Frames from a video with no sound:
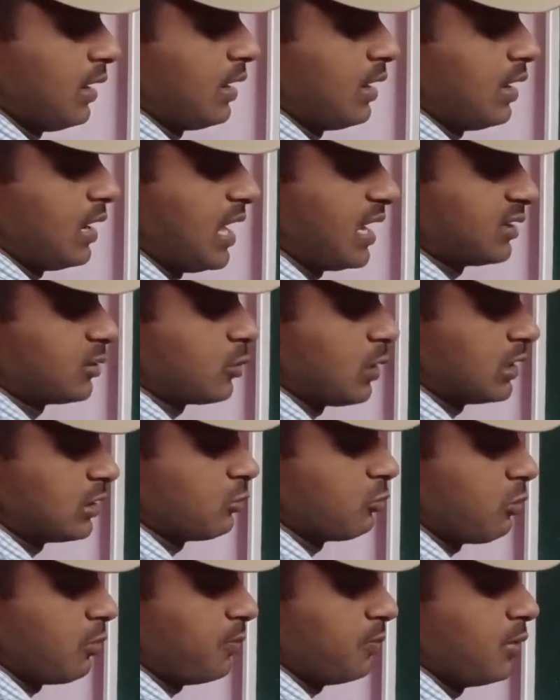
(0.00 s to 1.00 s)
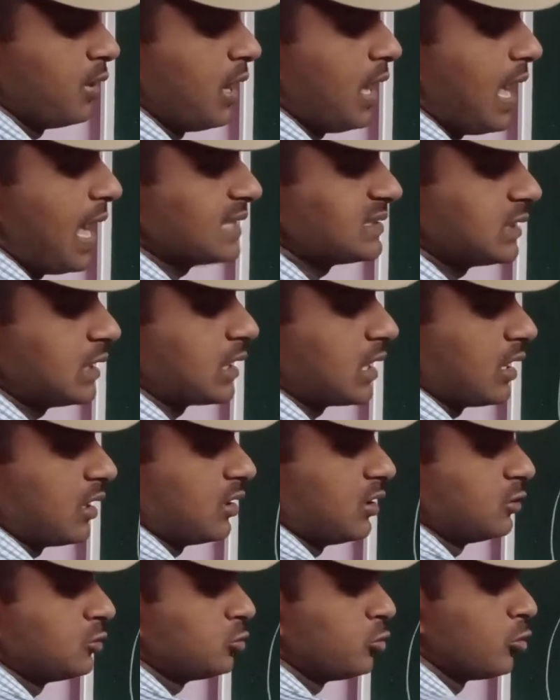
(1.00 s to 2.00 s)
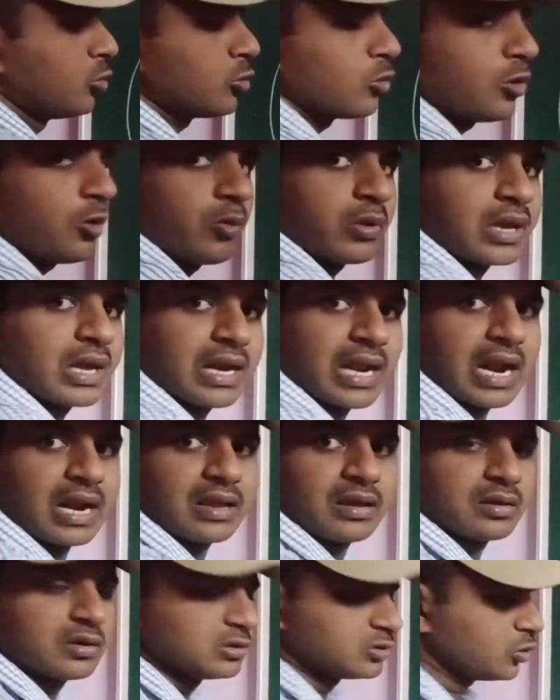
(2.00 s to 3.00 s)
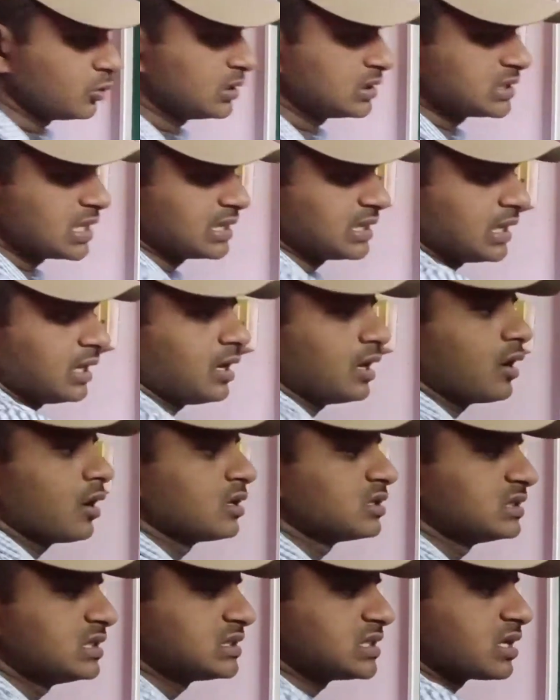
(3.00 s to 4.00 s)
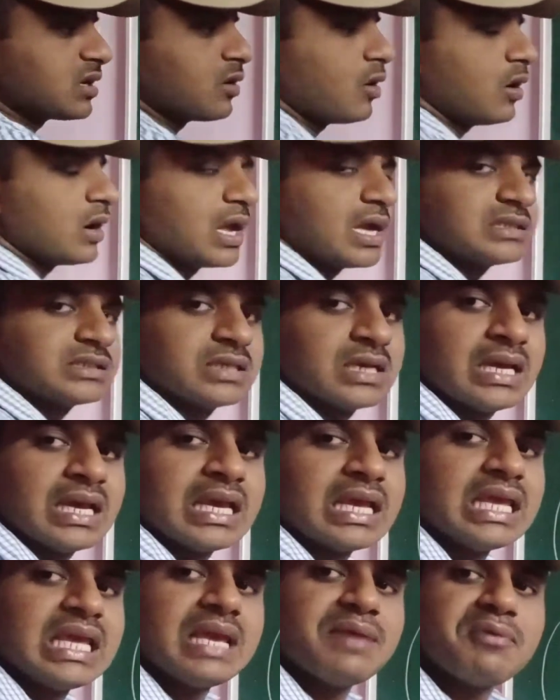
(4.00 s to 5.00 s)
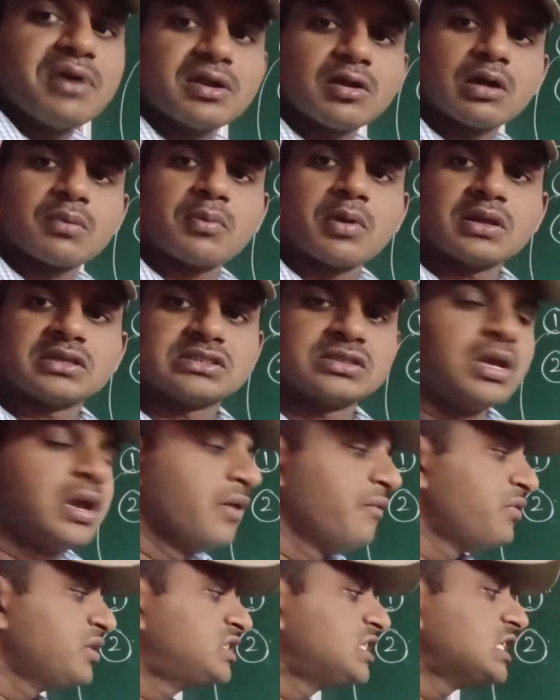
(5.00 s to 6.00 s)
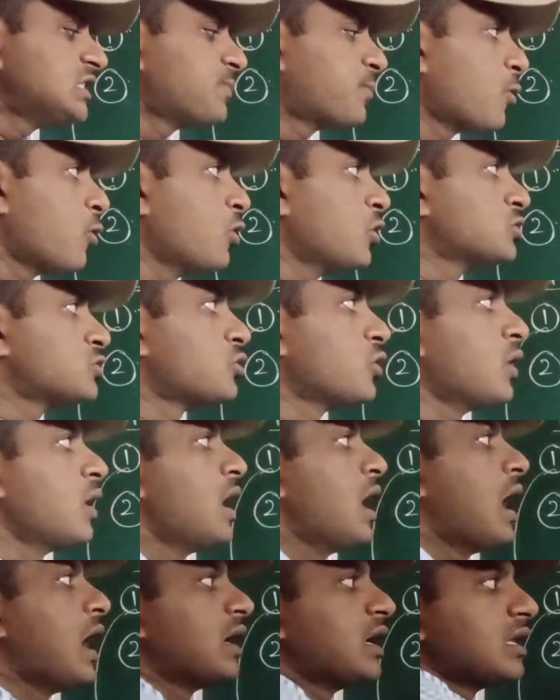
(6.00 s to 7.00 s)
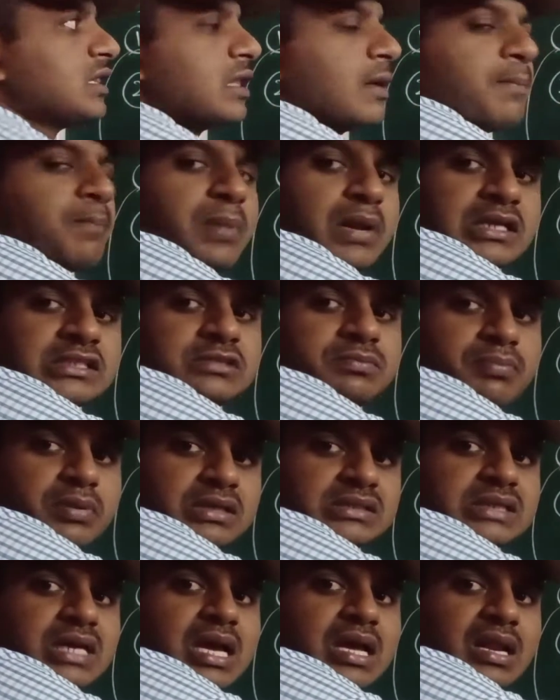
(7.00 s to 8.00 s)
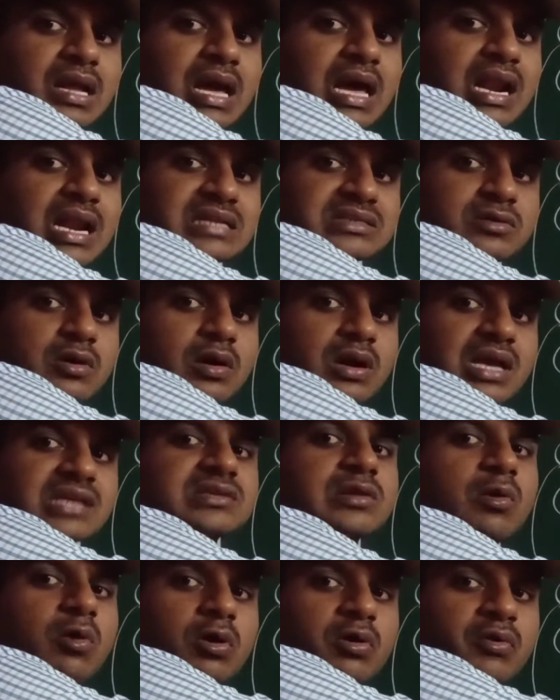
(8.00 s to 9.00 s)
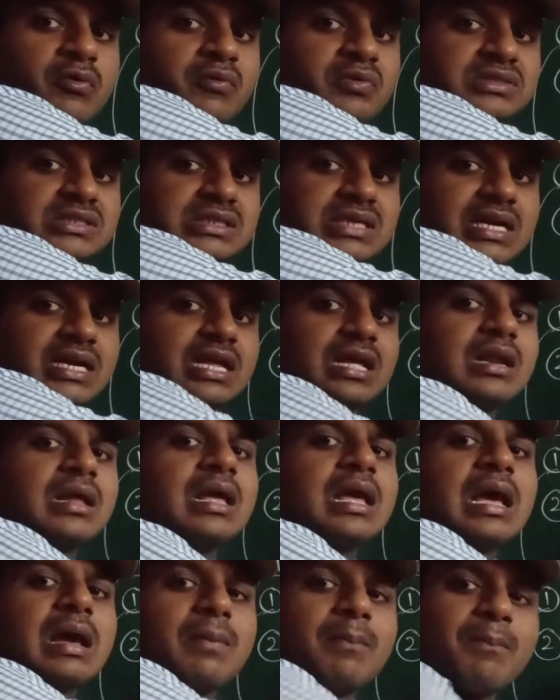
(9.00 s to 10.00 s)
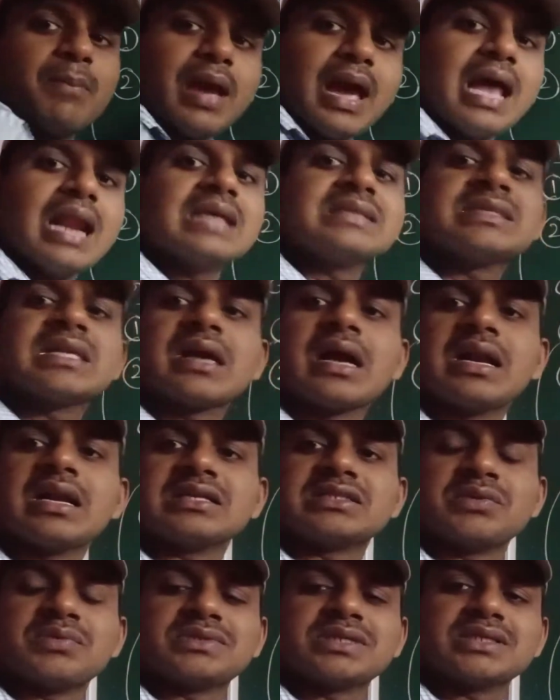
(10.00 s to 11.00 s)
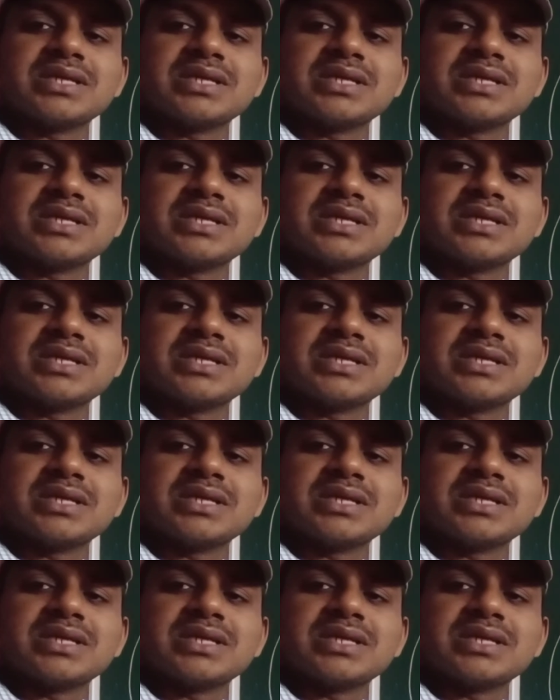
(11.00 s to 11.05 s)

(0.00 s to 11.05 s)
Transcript: like 12th group, etc. Two we can add in. So these are called as even harmonics, which is produced under the bridge are else called as load, which is under balanced condition,